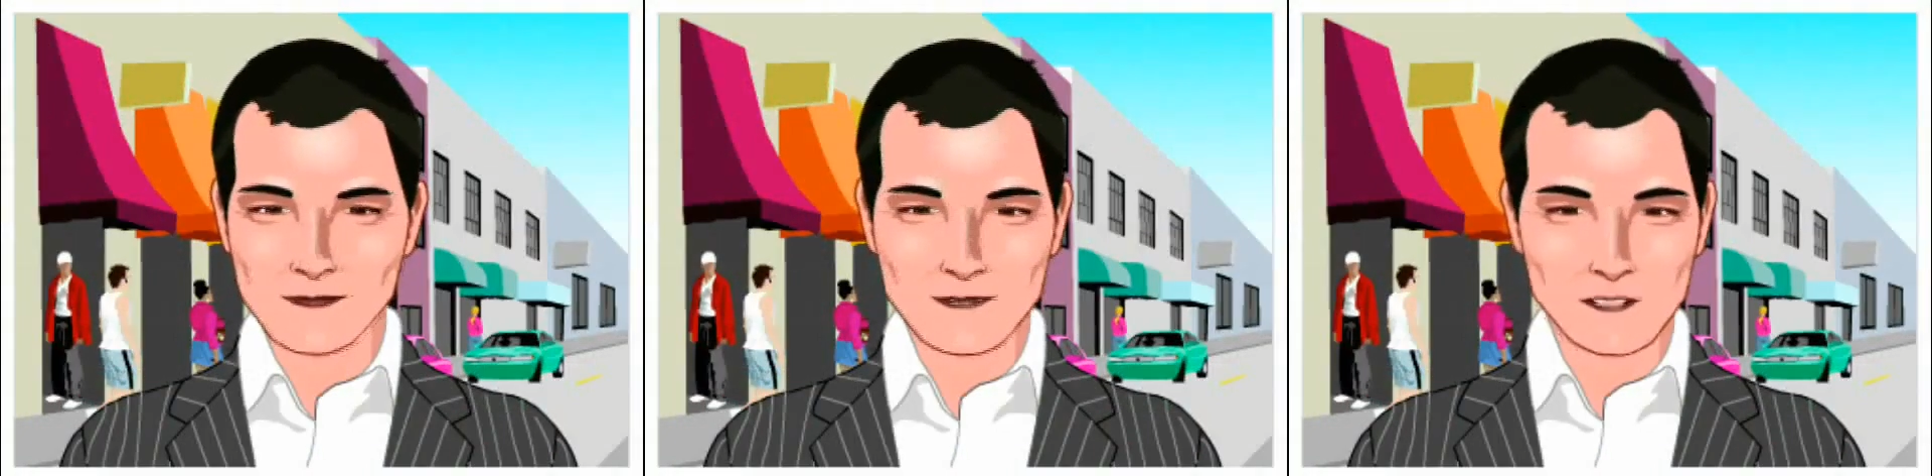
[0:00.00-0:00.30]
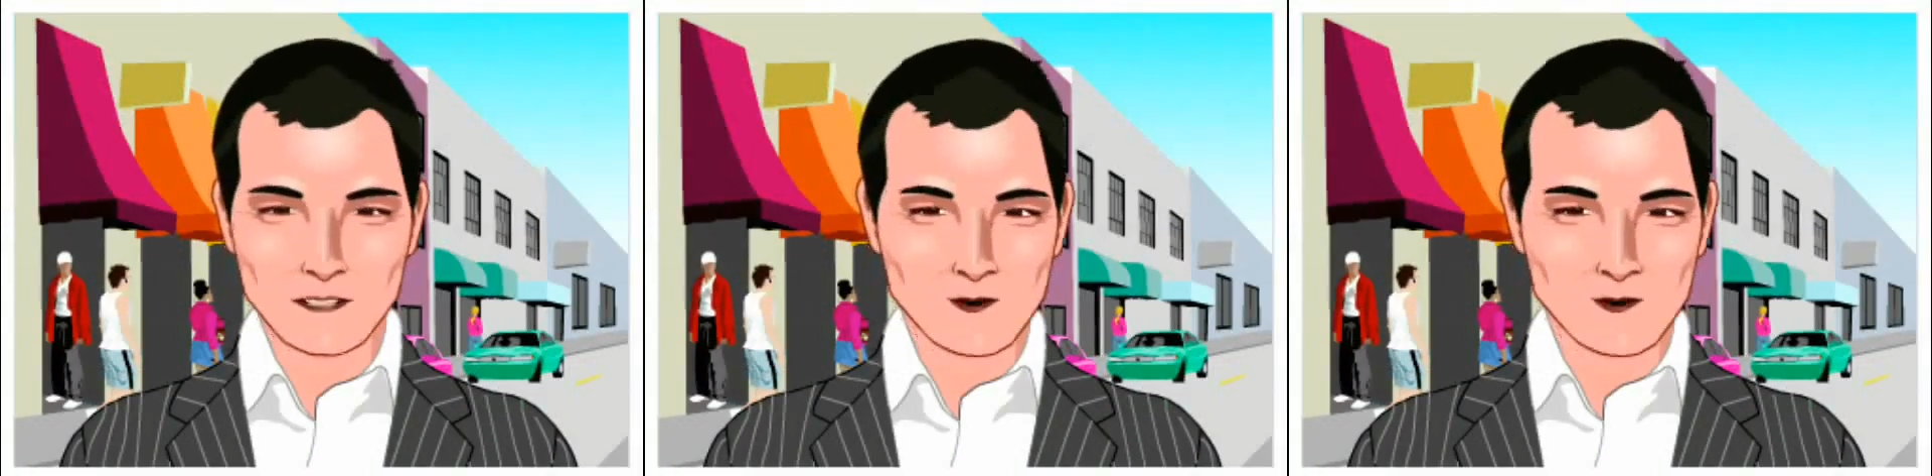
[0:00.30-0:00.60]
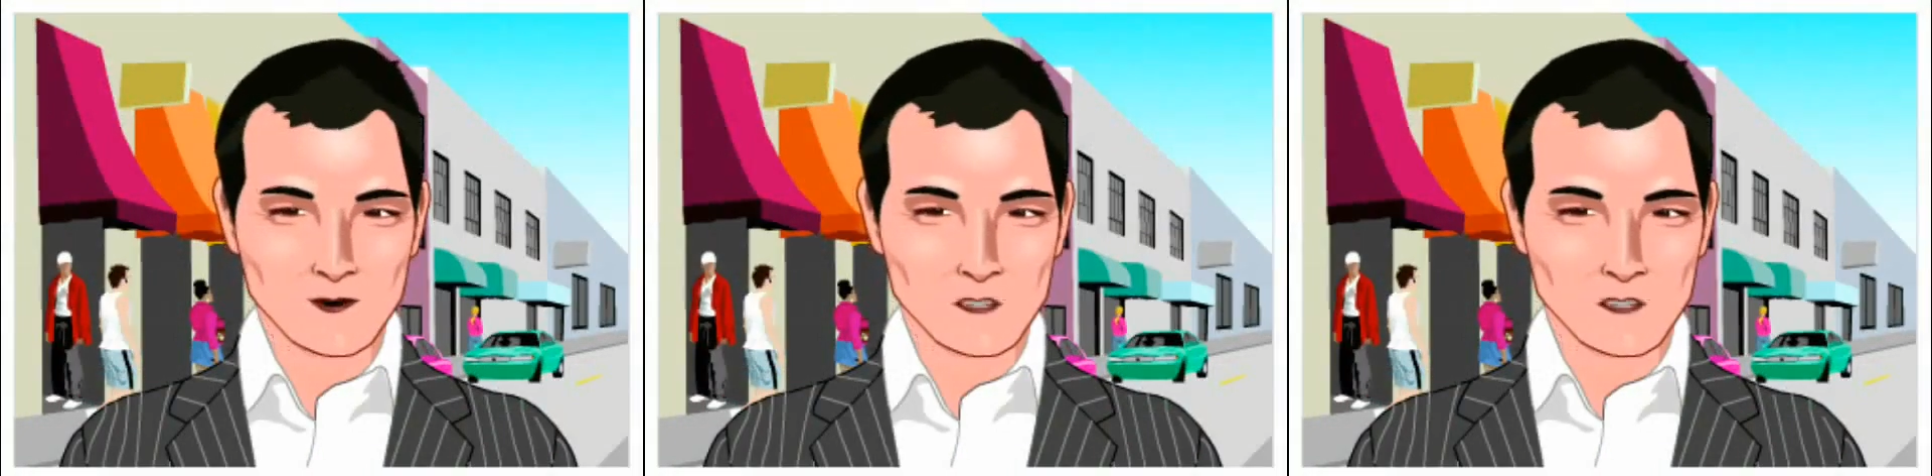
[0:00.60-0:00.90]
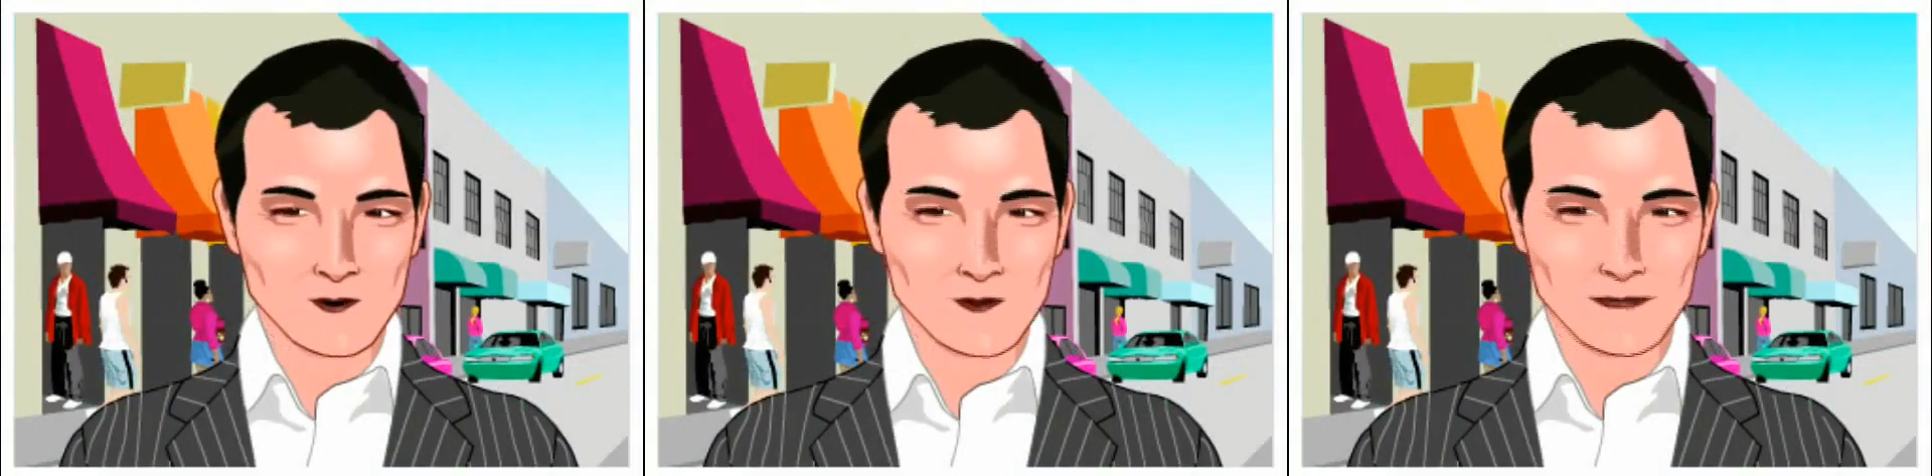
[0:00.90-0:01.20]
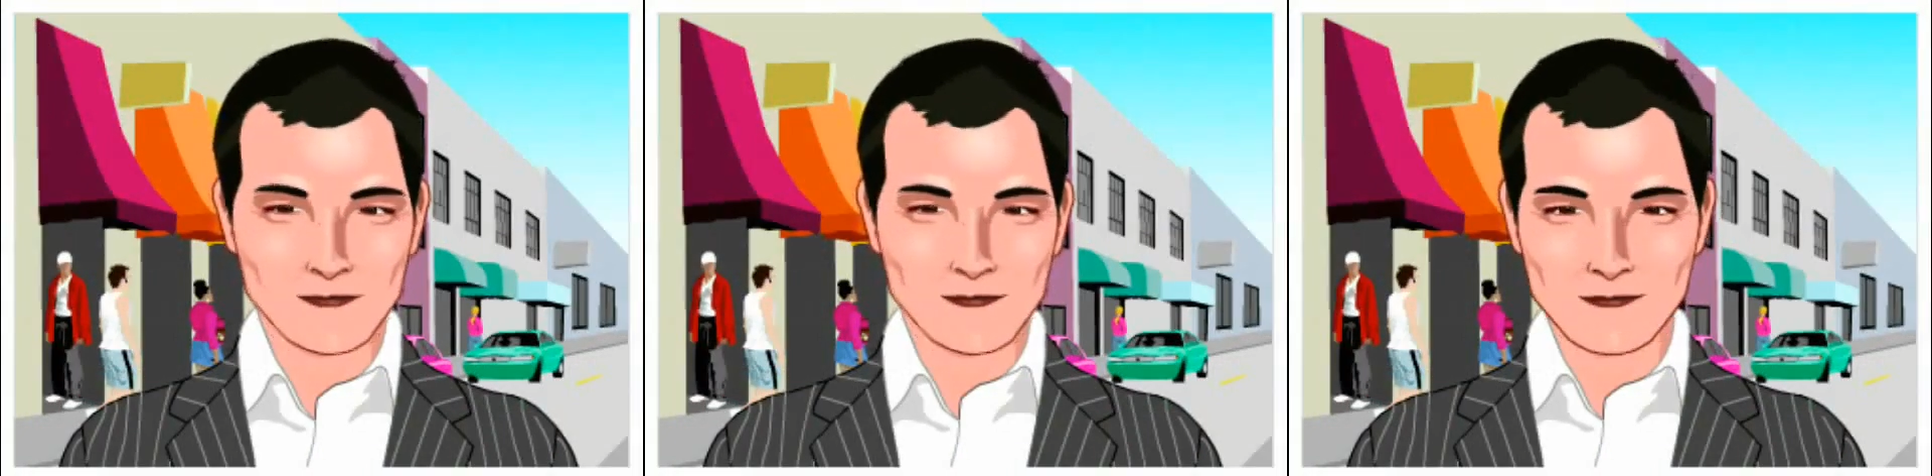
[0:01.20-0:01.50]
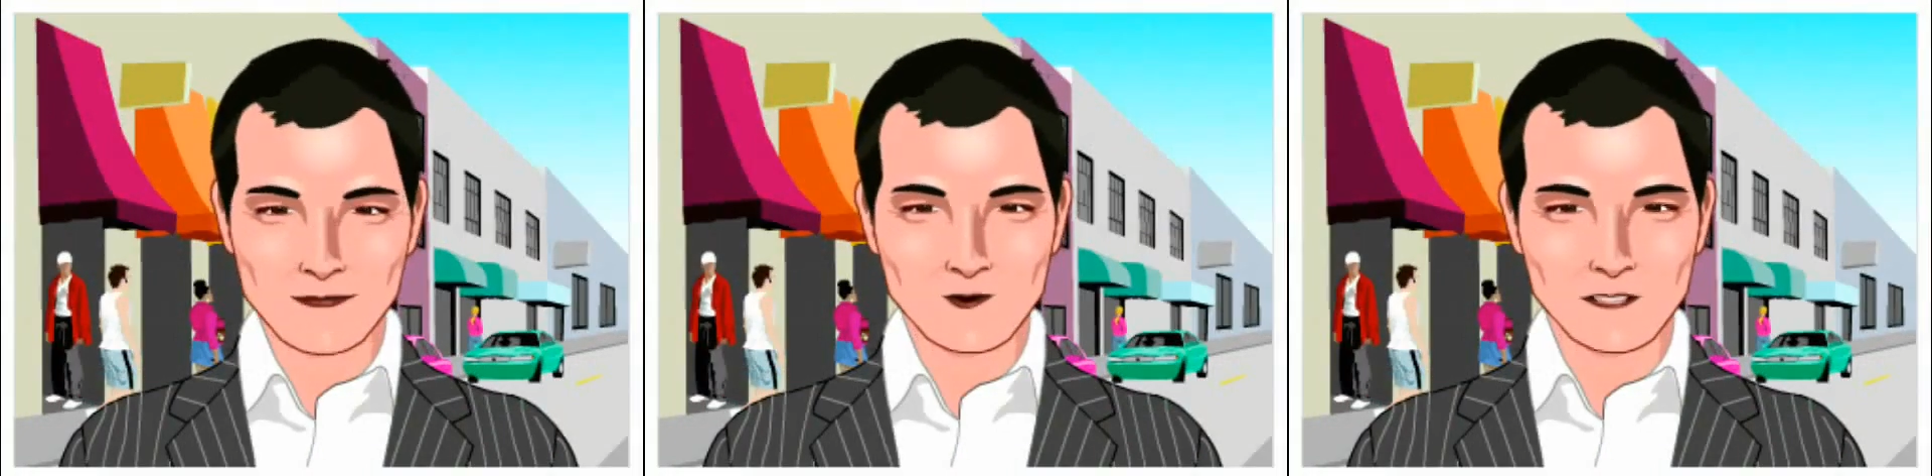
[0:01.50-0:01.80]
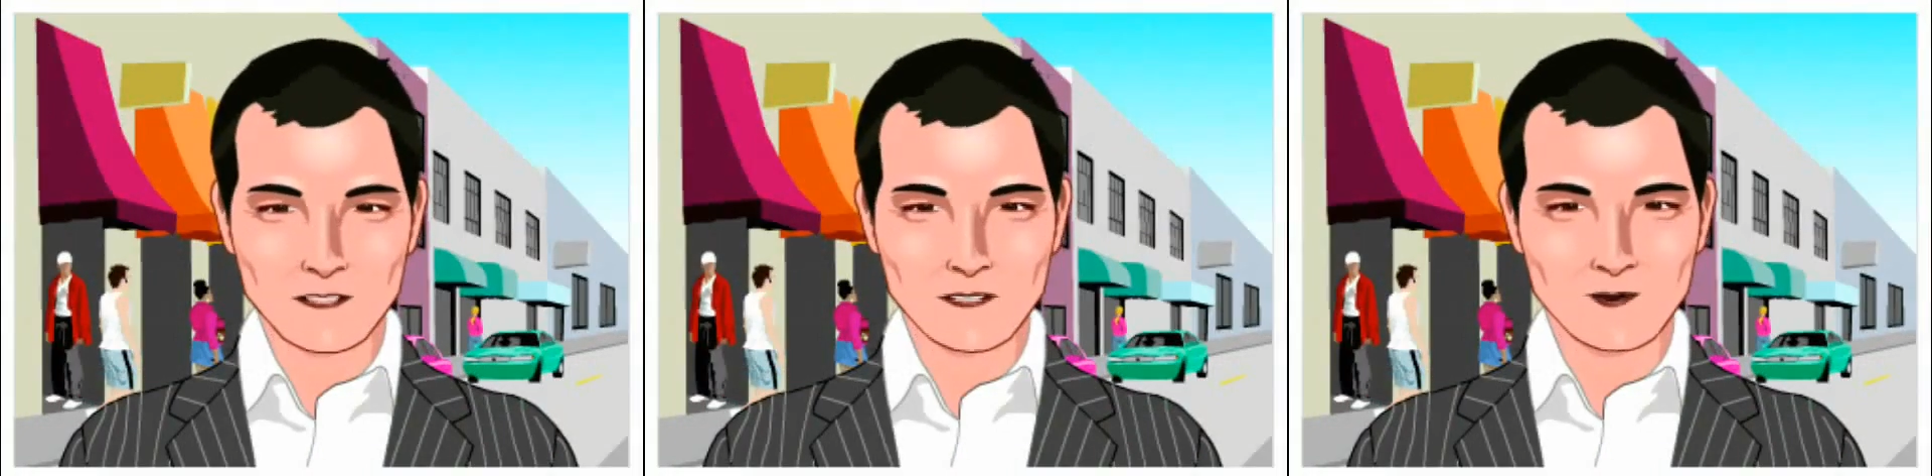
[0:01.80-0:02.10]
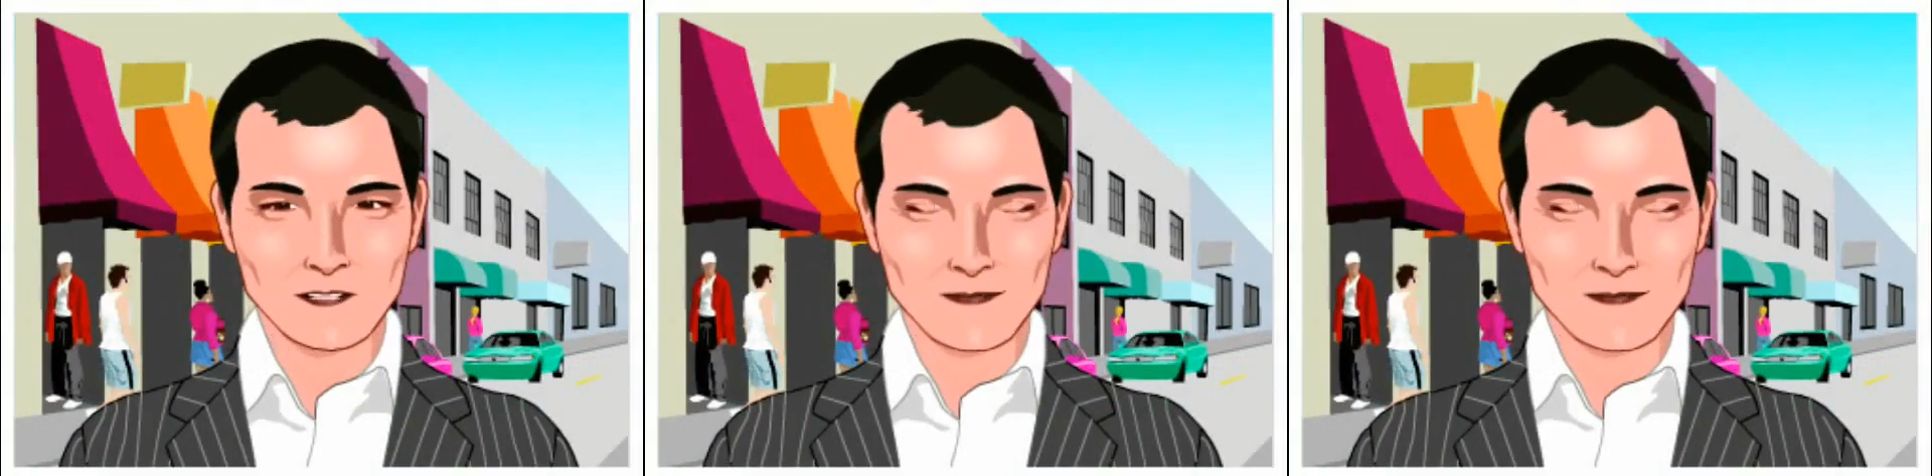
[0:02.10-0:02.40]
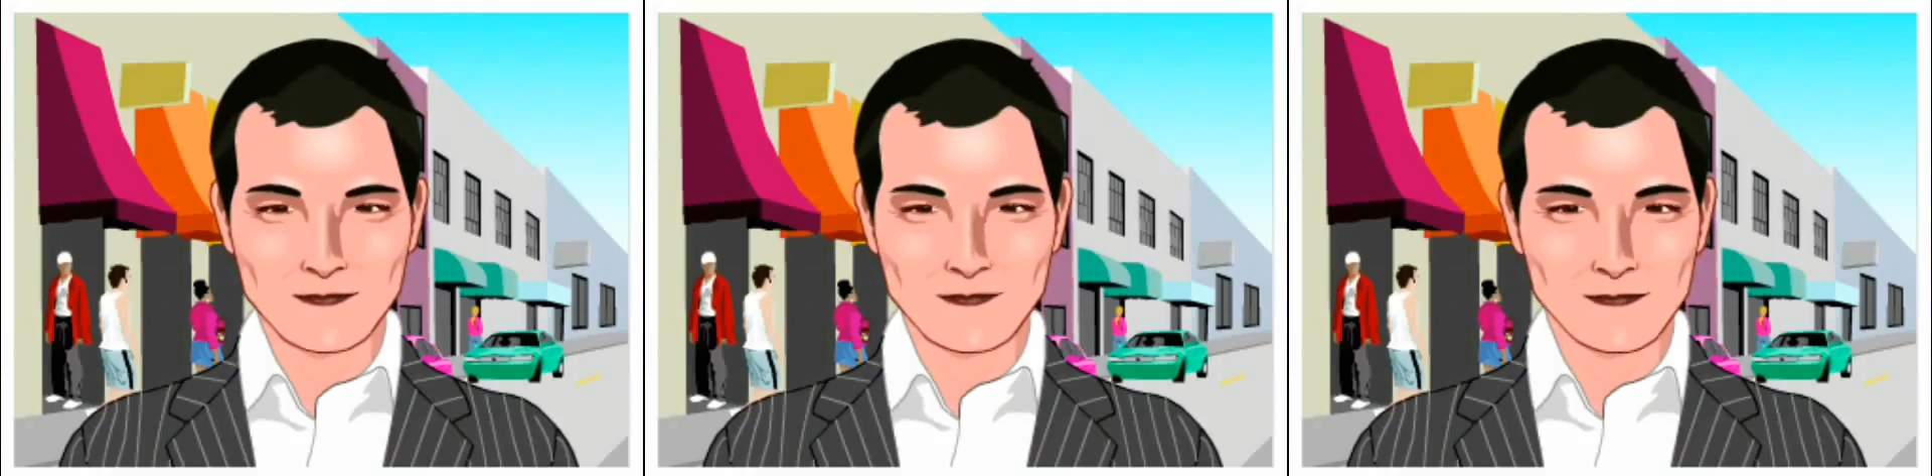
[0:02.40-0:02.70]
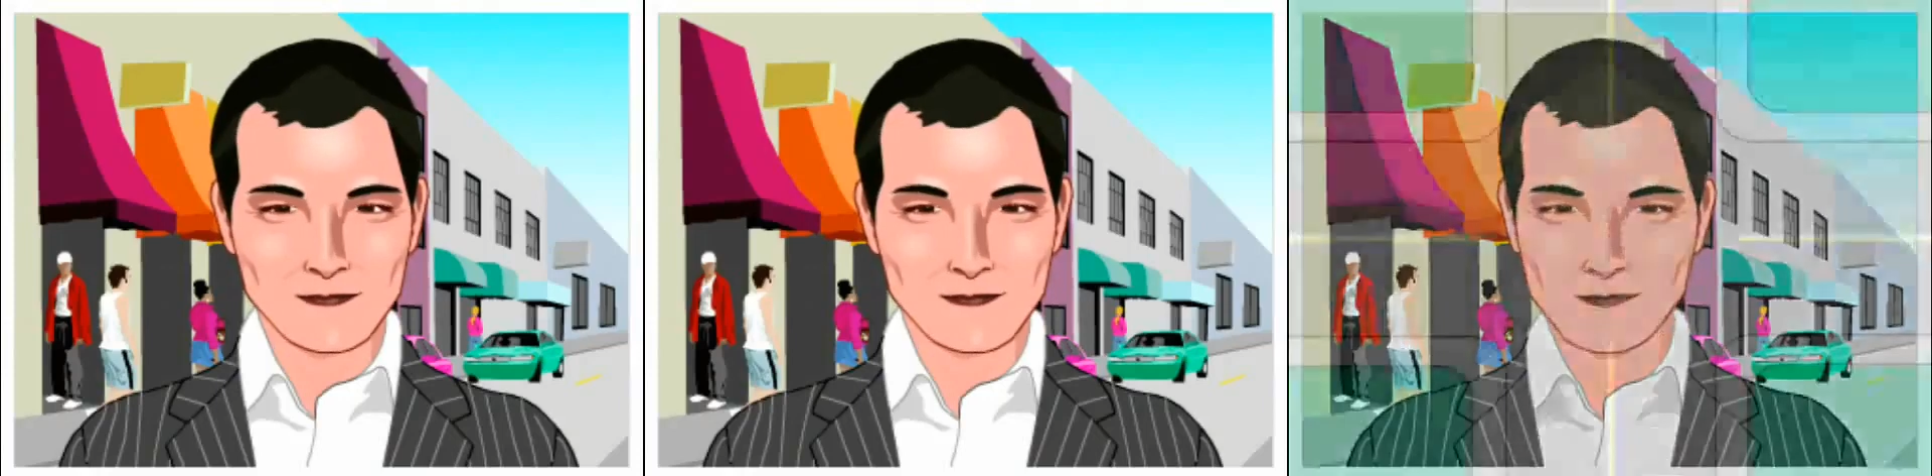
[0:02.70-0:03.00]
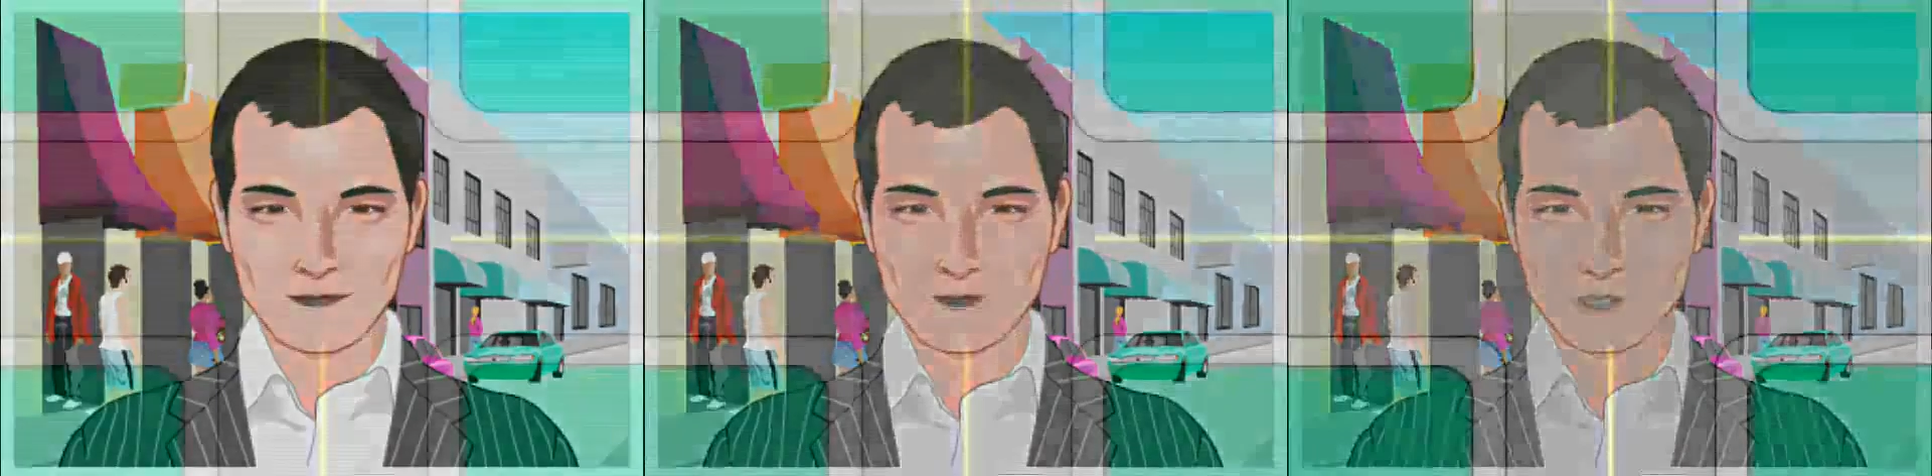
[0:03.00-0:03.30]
Scenario 2 of 3. When